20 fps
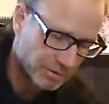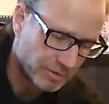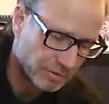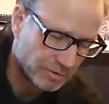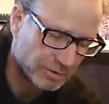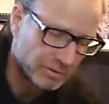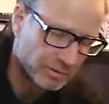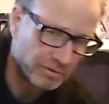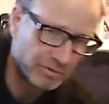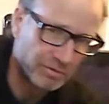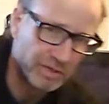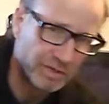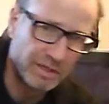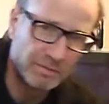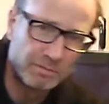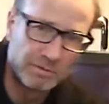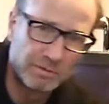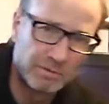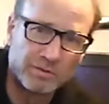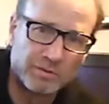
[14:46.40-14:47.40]
those, you're
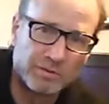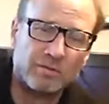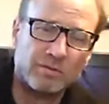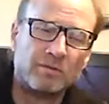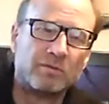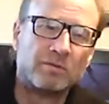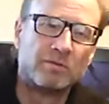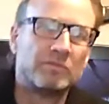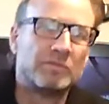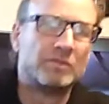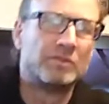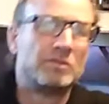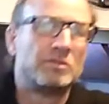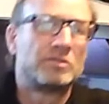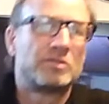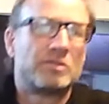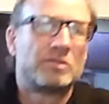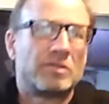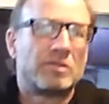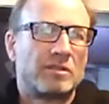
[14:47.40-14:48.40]
able to
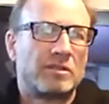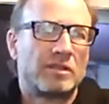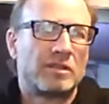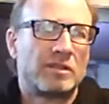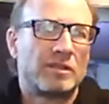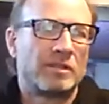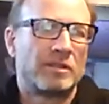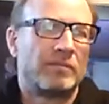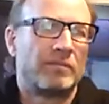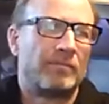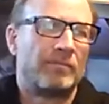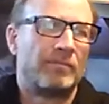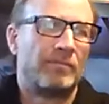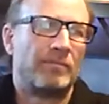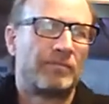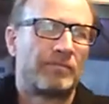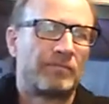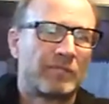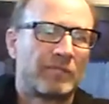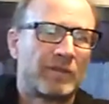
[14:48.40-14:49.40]
reduce
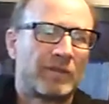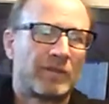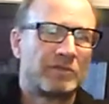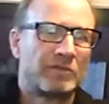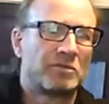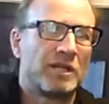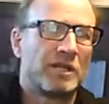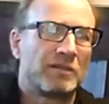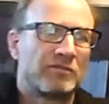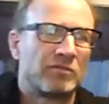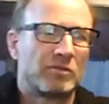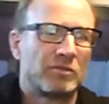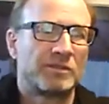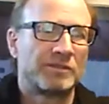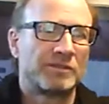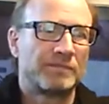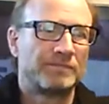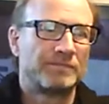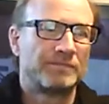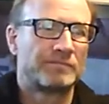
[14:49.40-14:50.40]
drag
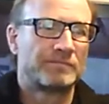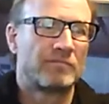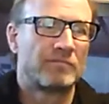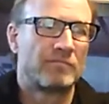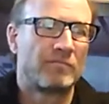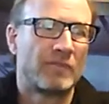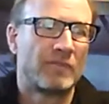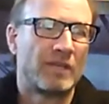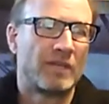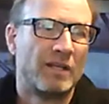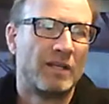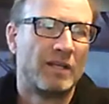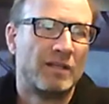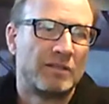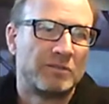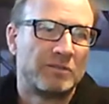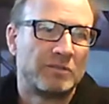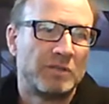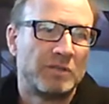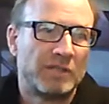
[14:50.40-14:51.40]
force,
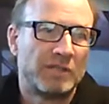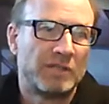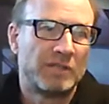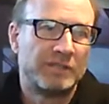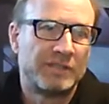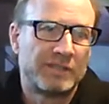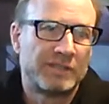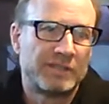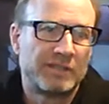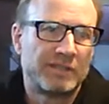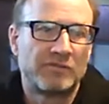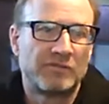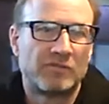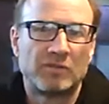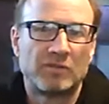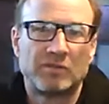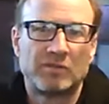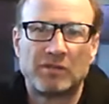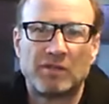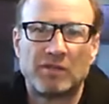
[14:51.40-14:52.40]
drag resistance
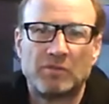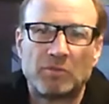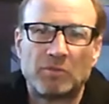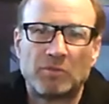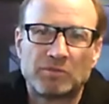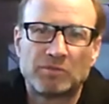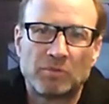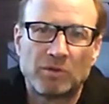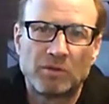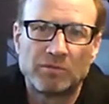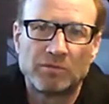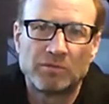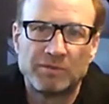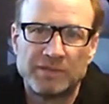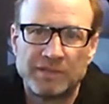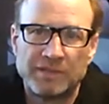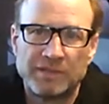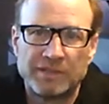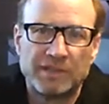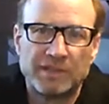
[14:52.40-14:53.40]
force. What's rolling
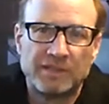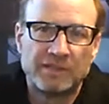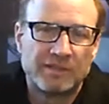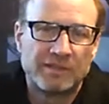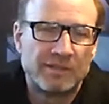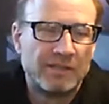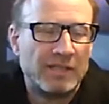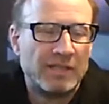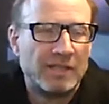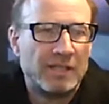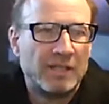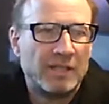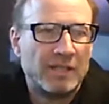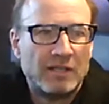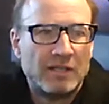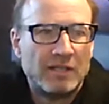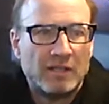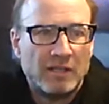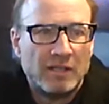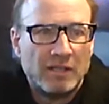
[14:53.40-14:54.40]
resistance?
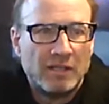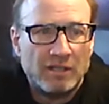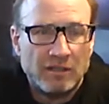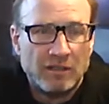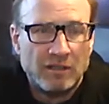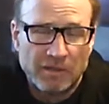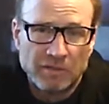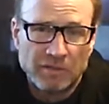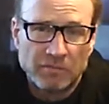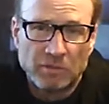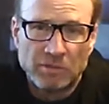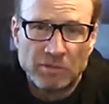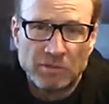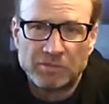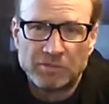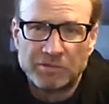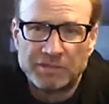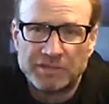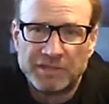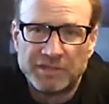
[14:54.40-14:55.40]
All right, rolling
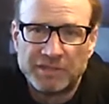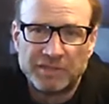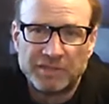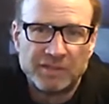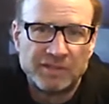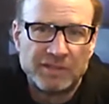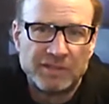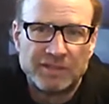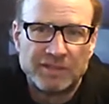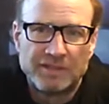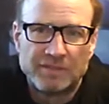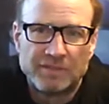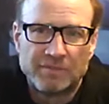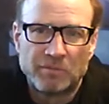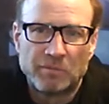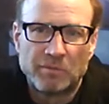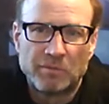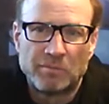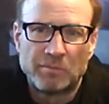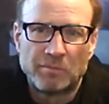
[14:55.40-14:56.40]
resistance is something
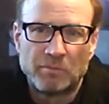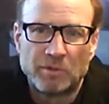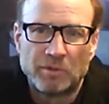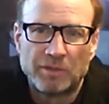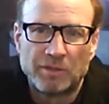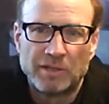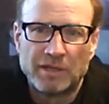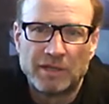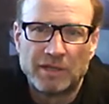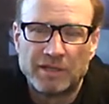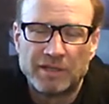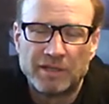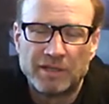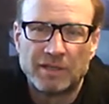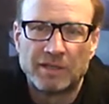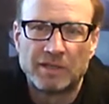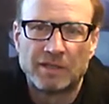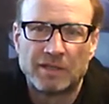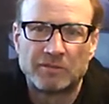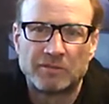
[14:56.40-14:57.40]
we've been working on,
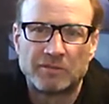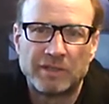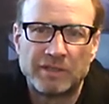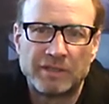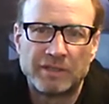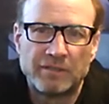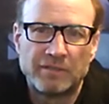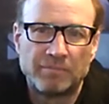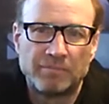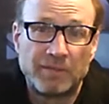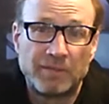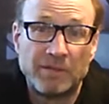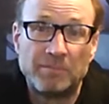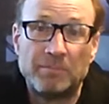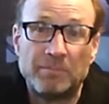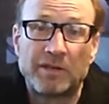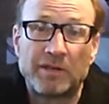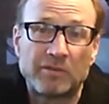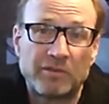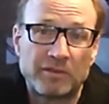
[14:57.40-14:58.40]
trying to get a
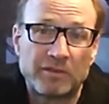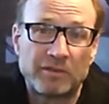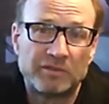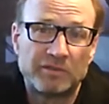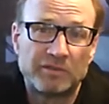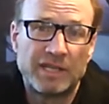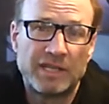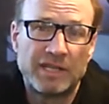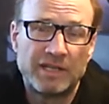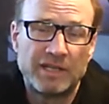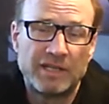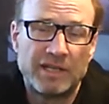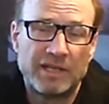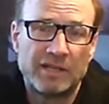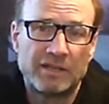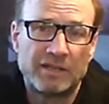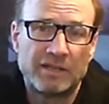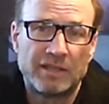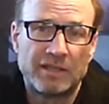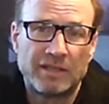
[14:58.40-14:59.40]
better understanding
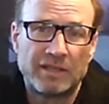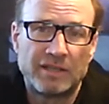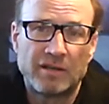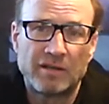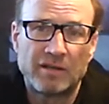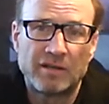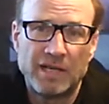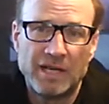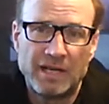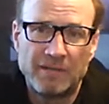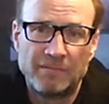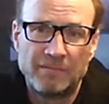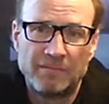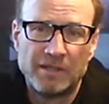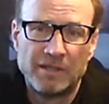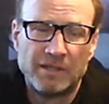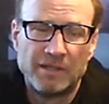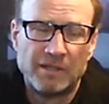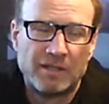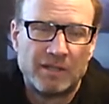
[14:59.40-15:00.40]
on in our lab.
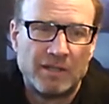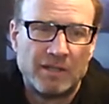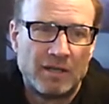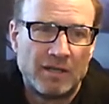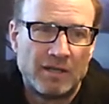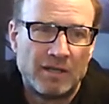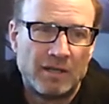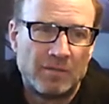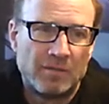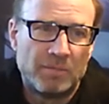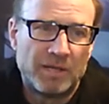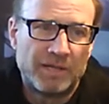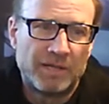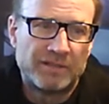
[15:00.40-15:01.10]
but